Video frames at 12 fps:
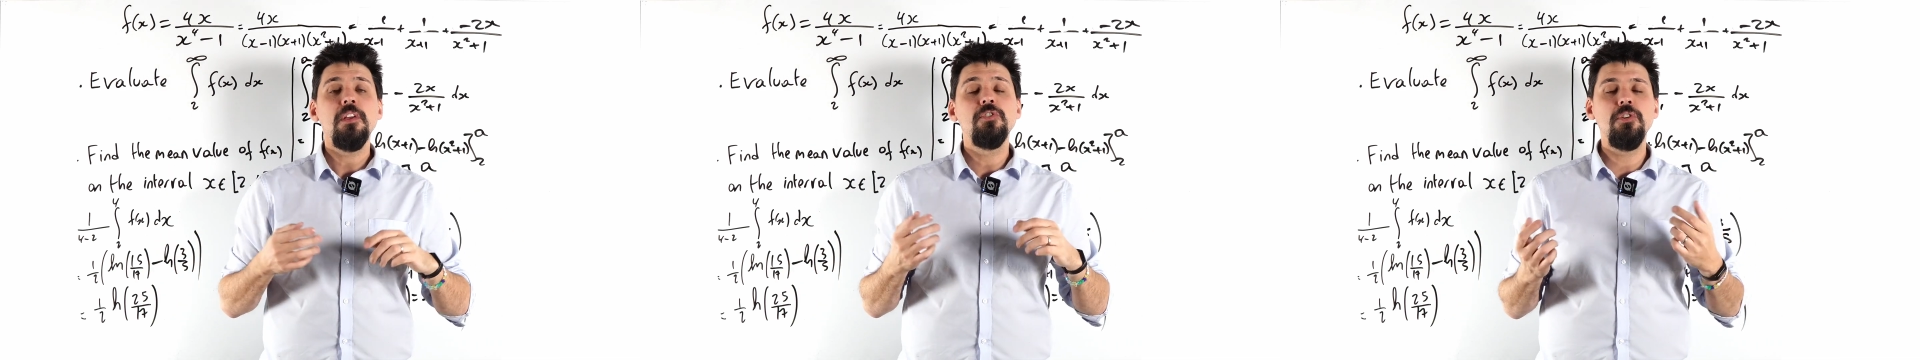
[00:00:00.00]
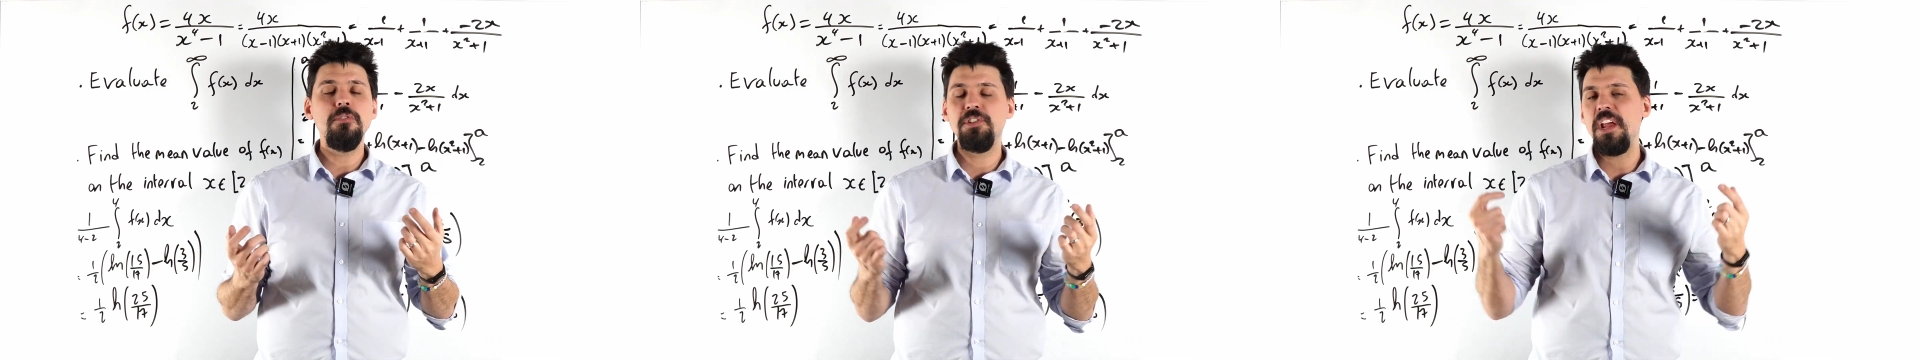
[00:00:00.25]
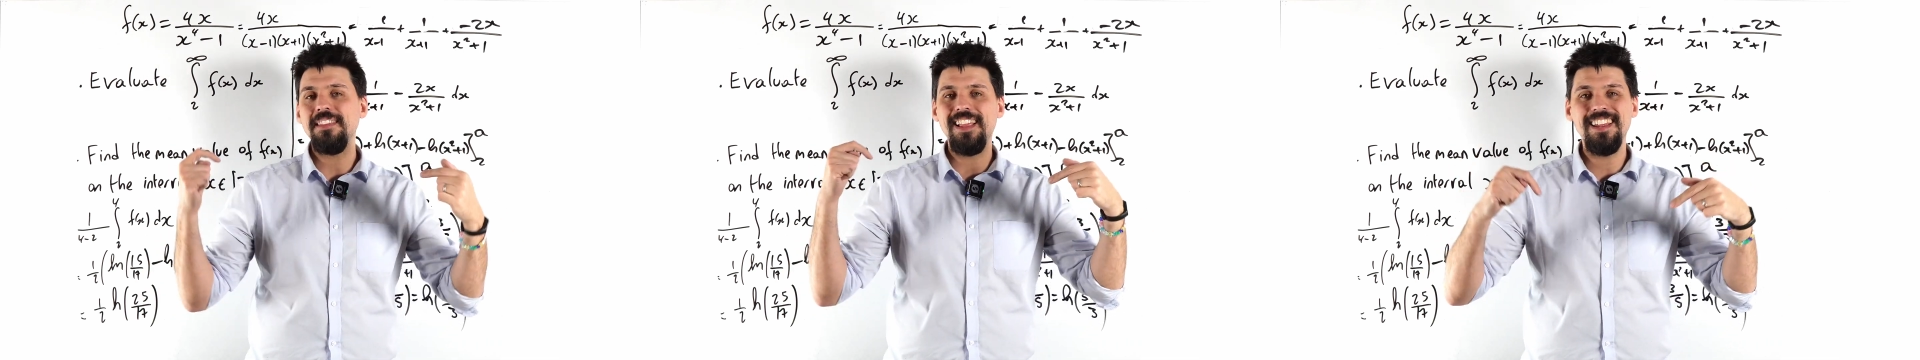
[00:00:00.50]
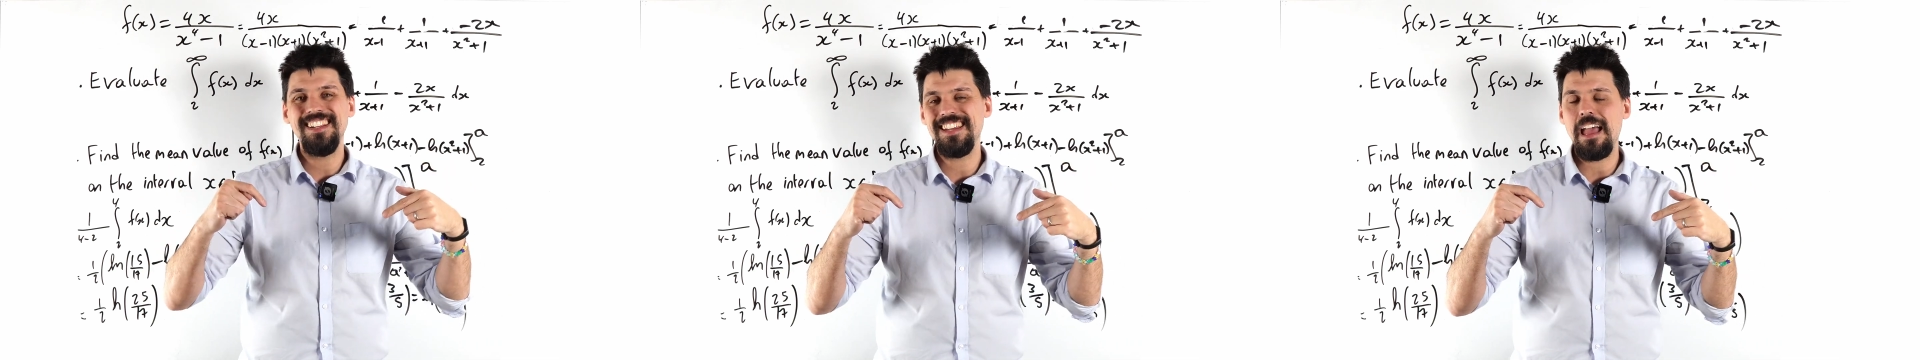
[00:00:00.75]
Do check the
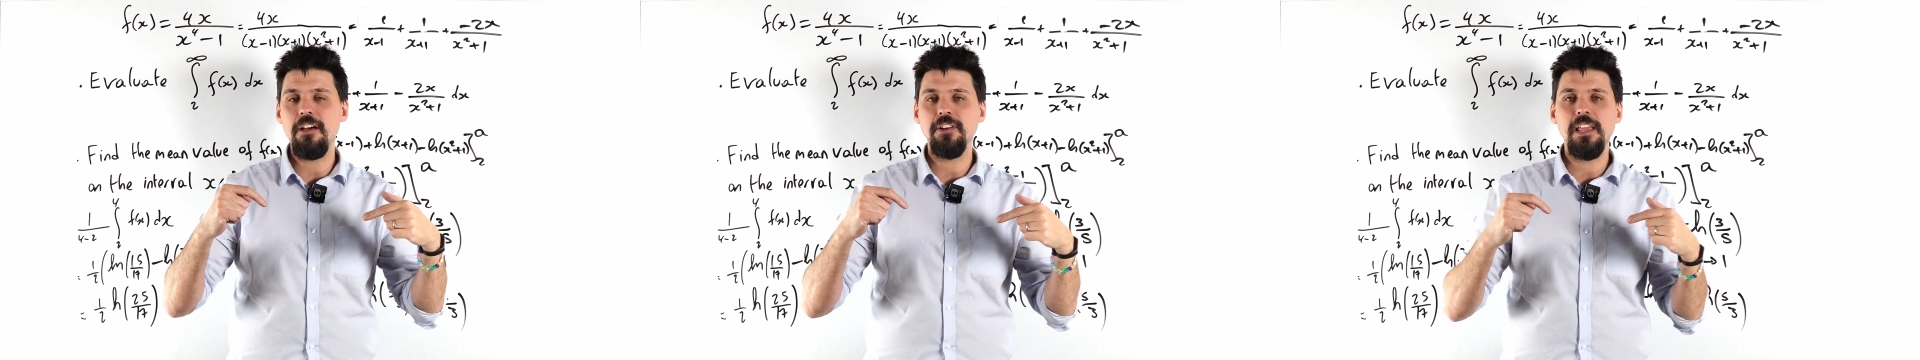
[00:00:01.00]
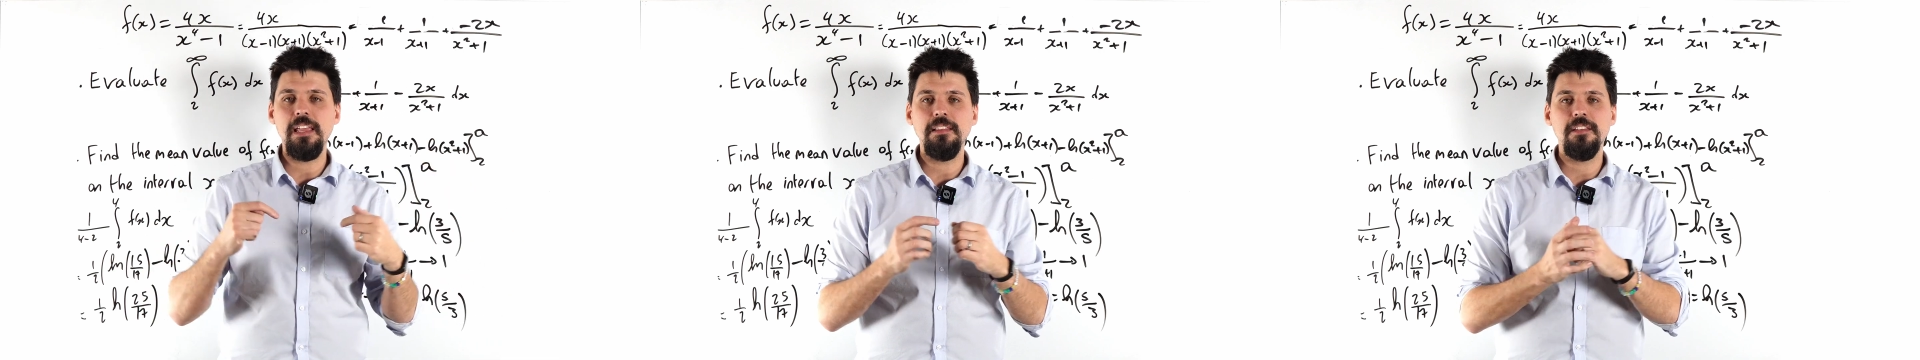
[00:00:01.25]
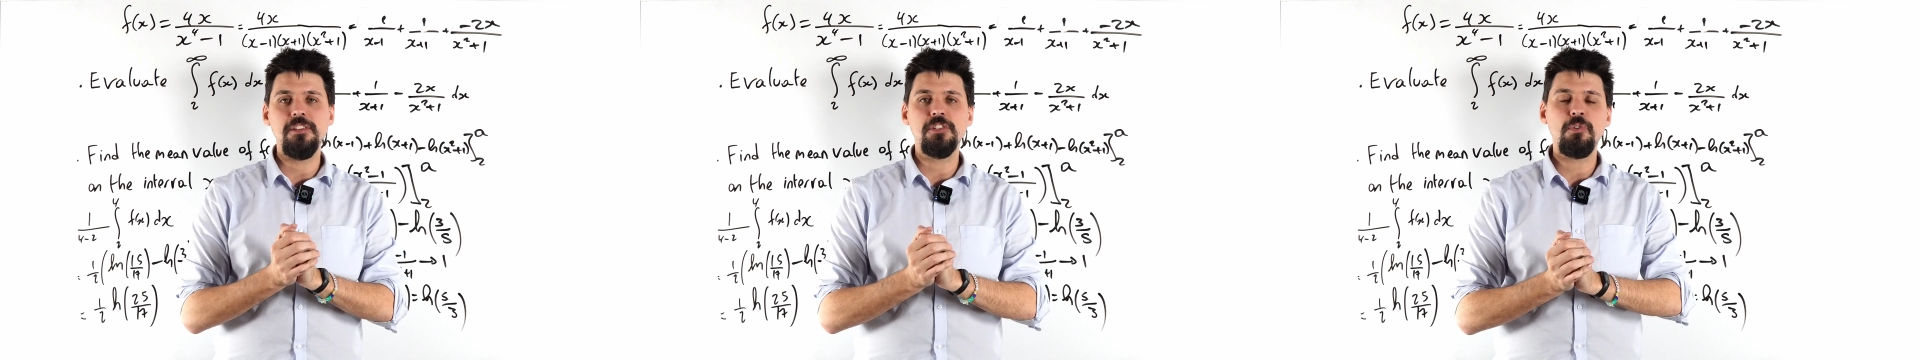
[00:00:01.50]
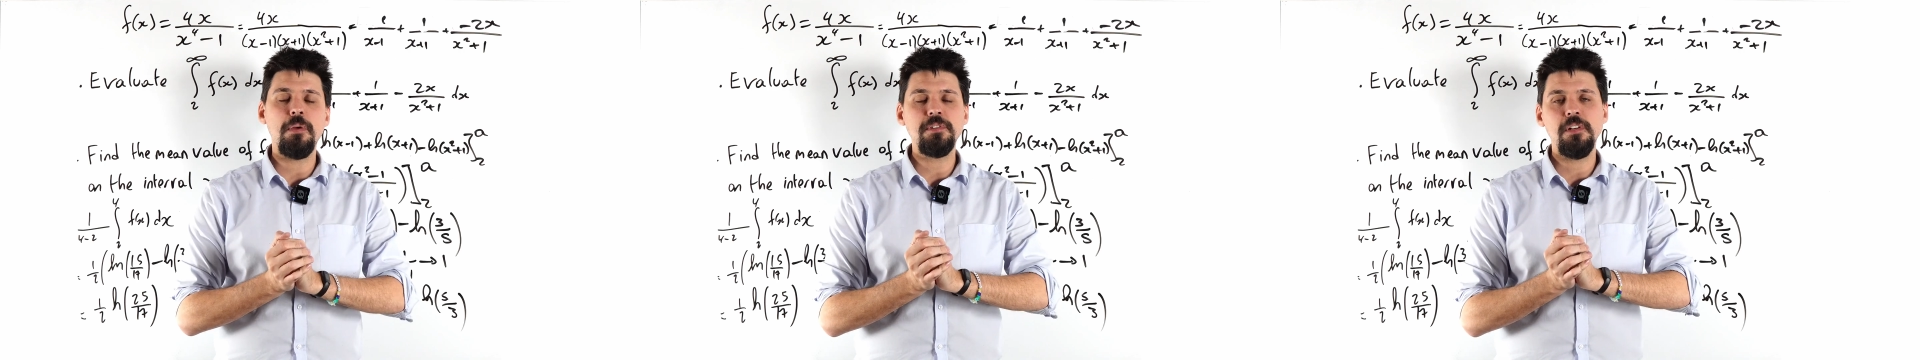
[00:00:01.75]
link down in the
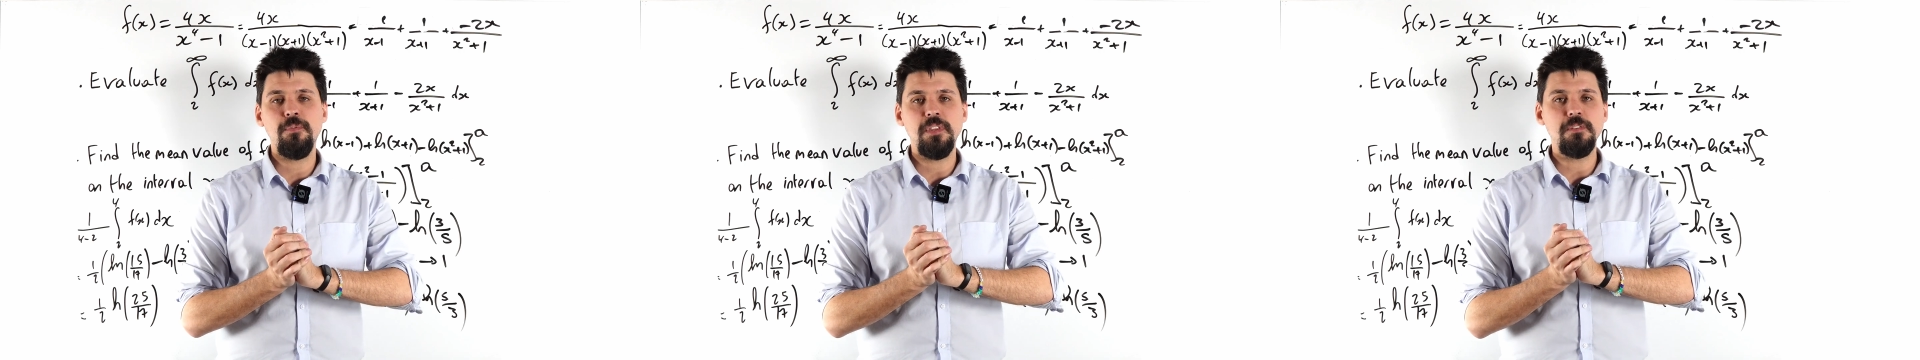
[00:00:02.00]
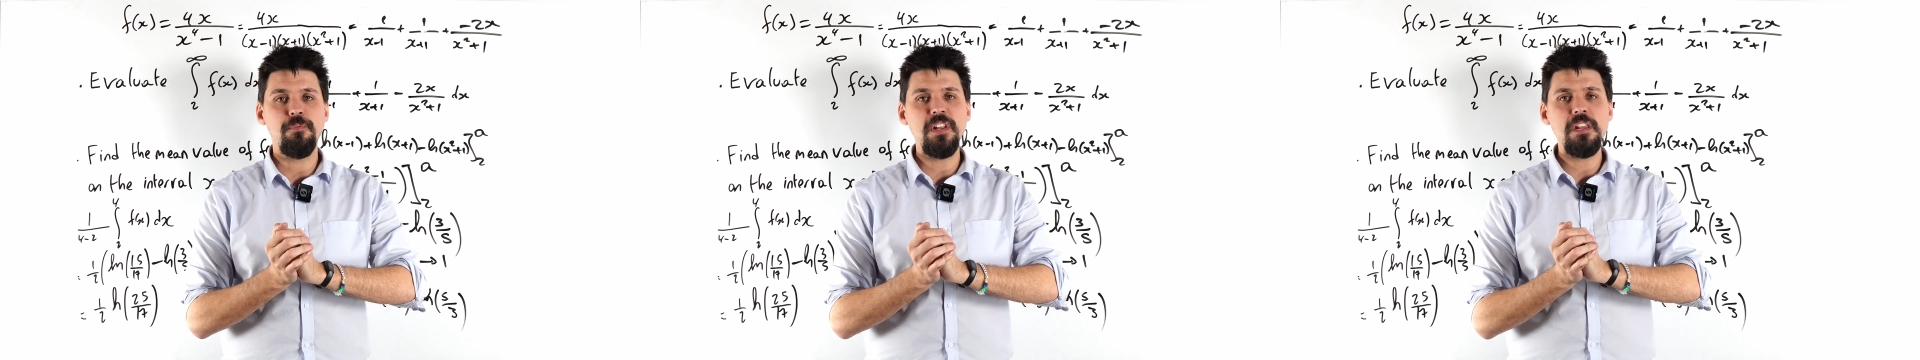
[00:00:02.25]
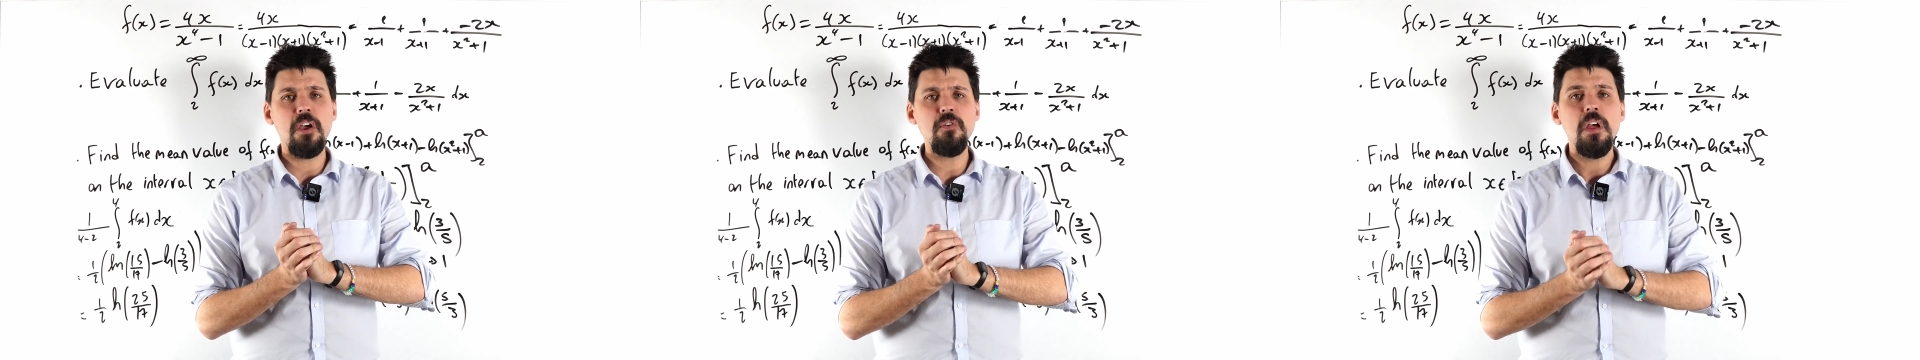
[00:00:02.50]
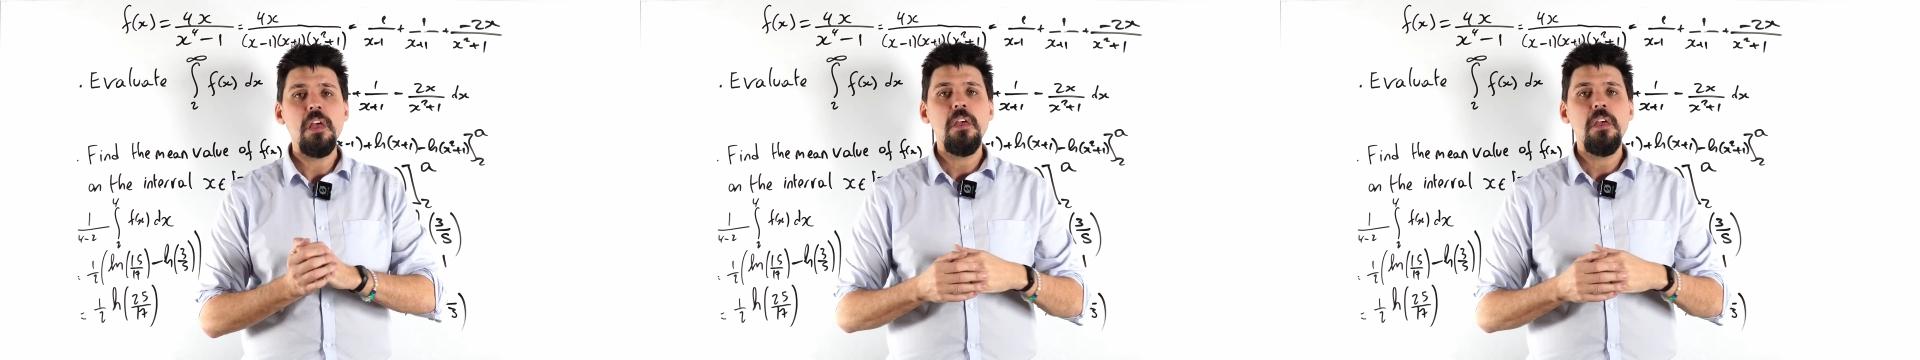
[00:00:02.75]
description for this video.